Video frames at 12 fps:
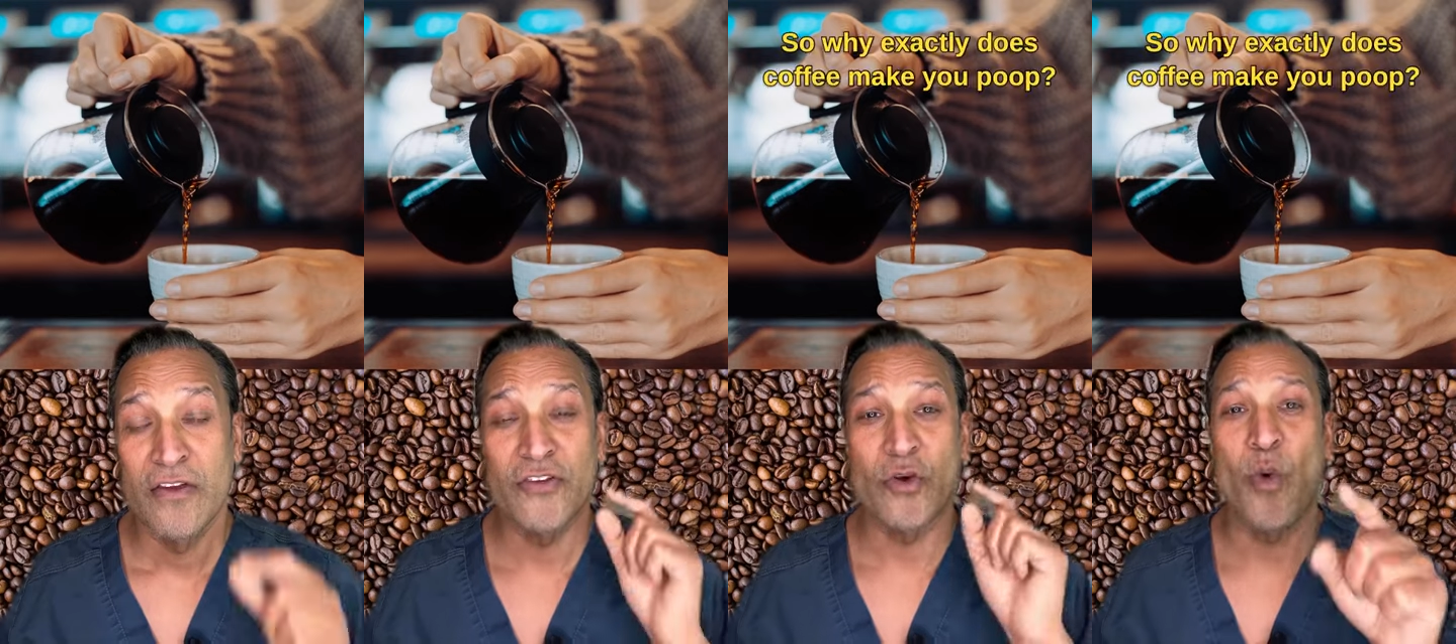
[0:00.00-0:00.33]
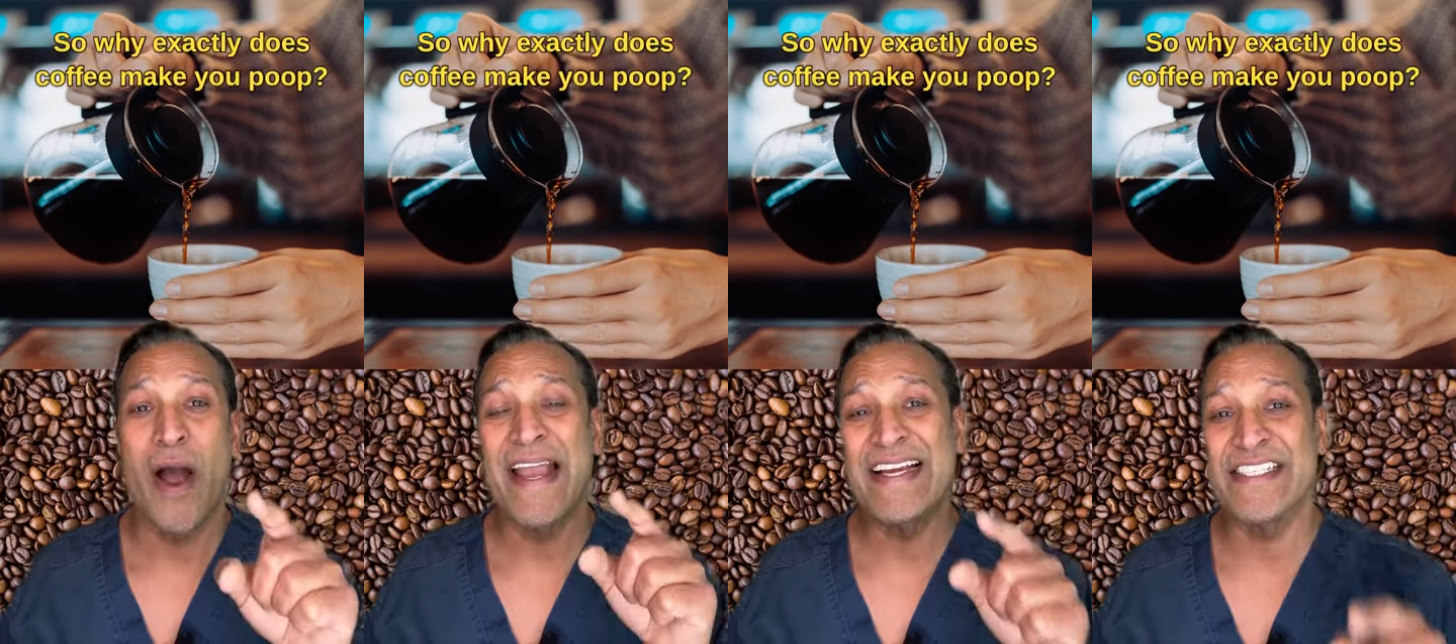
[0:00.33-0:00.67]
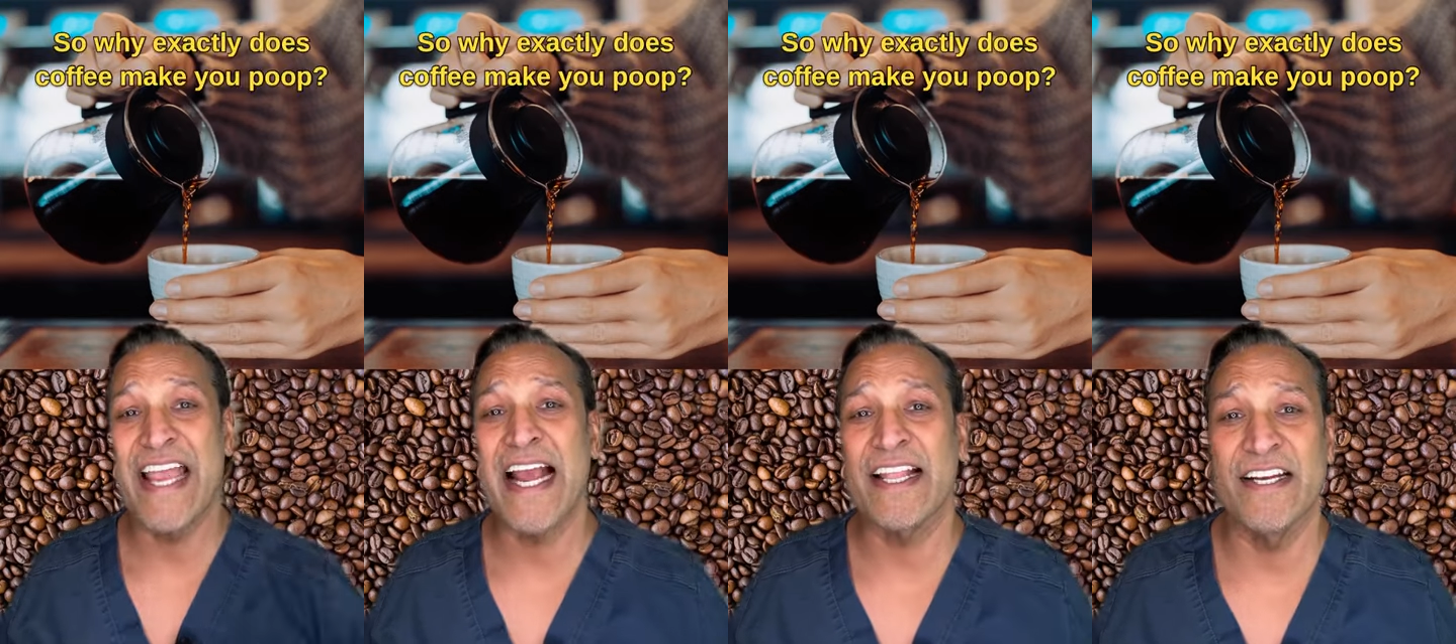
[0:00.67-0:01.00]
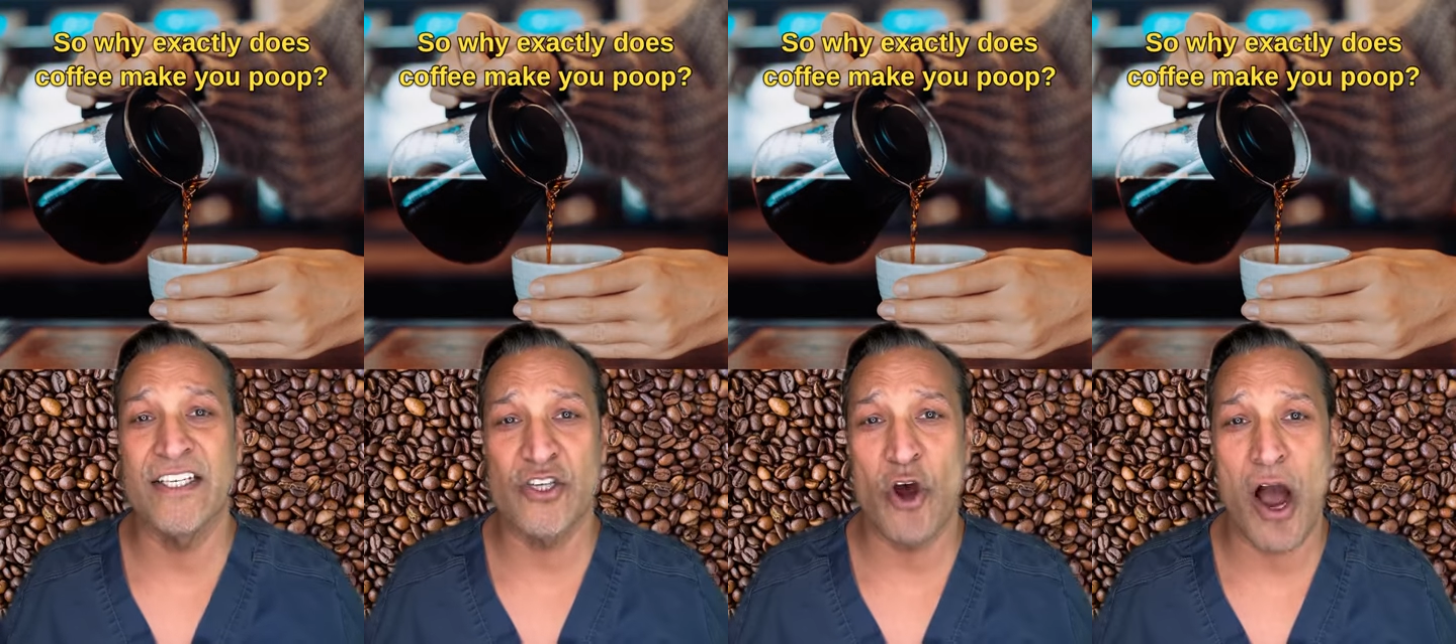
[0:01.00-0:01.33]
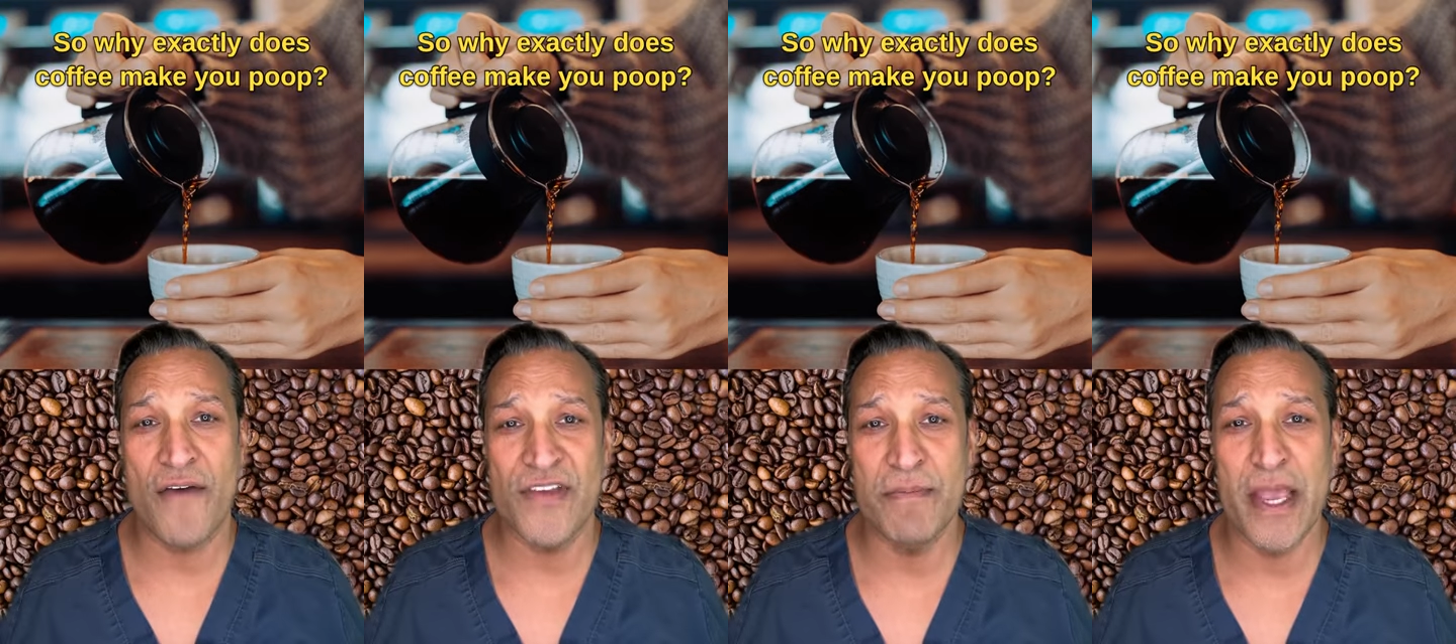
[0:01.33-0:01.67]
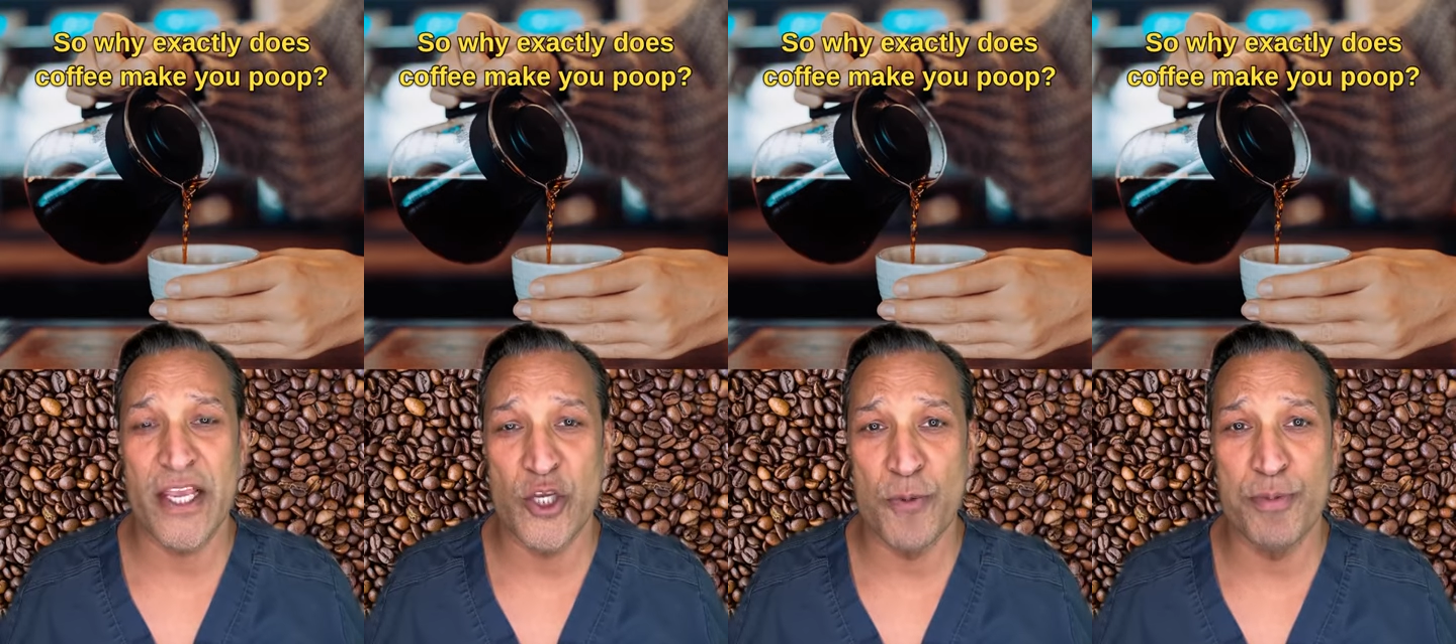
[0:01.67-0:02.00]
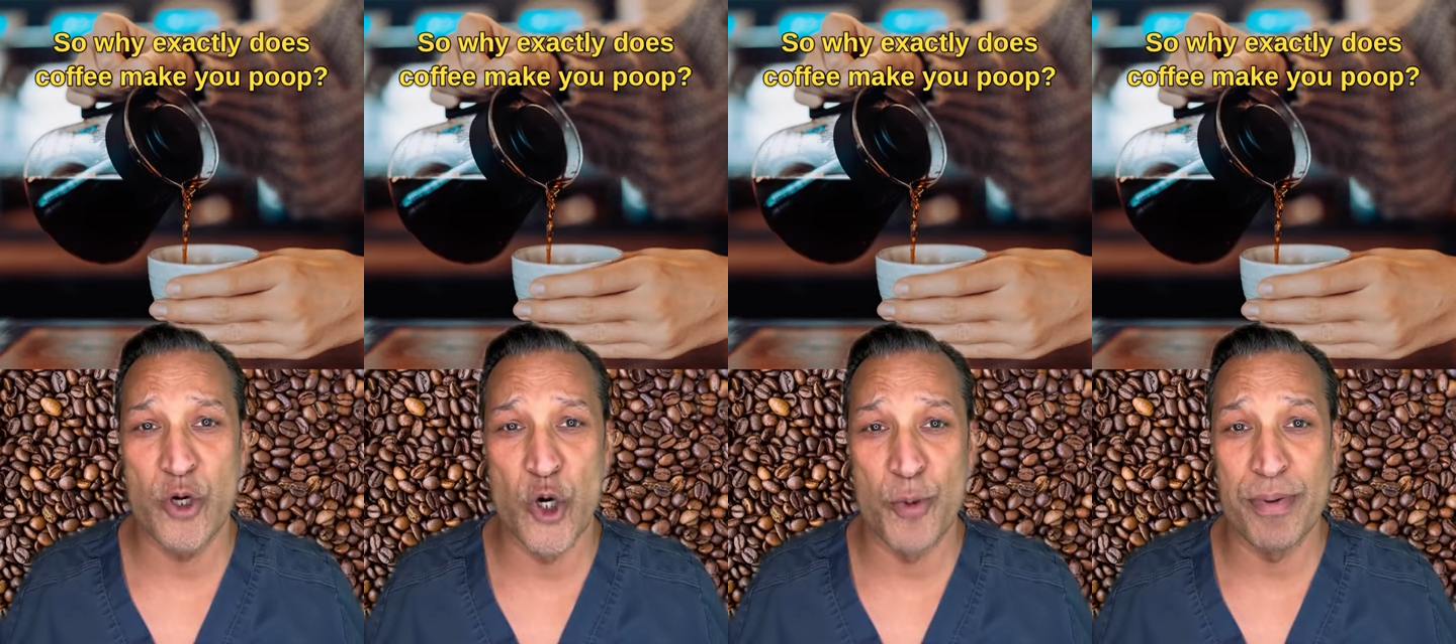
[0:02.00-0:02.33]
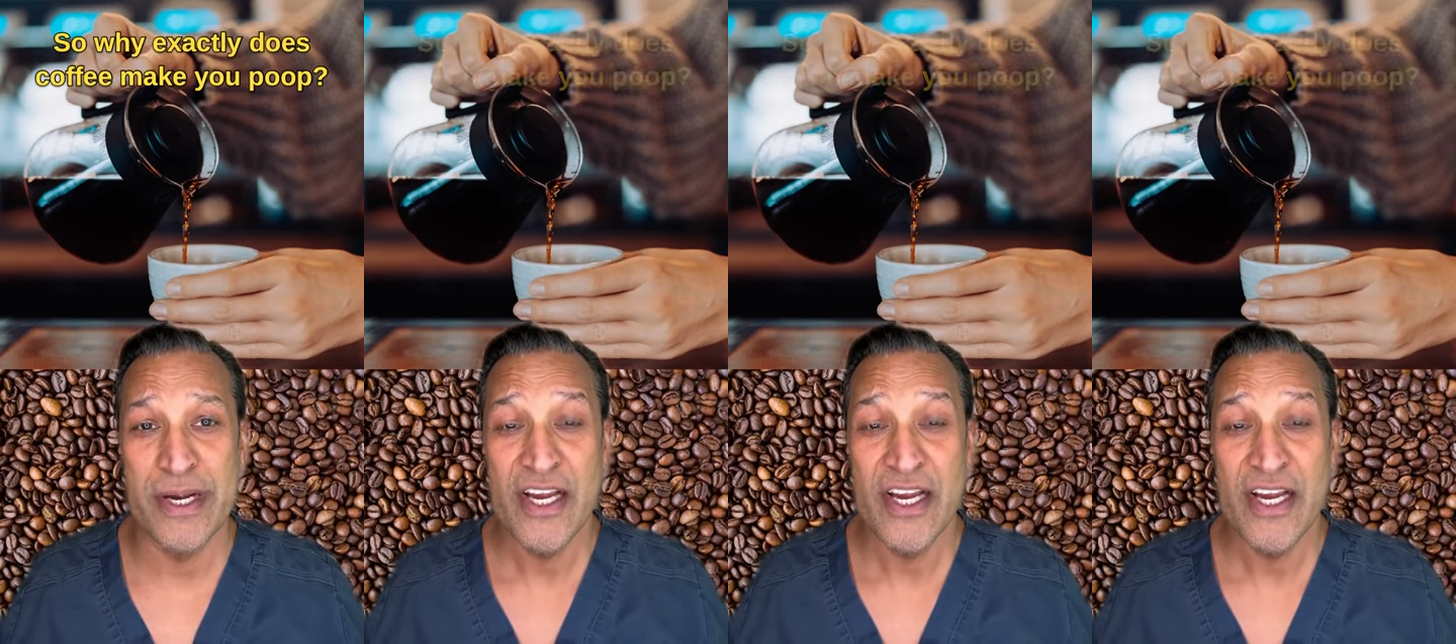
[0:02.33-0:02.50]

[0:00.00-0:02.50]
So why exactly does coffee make you poop?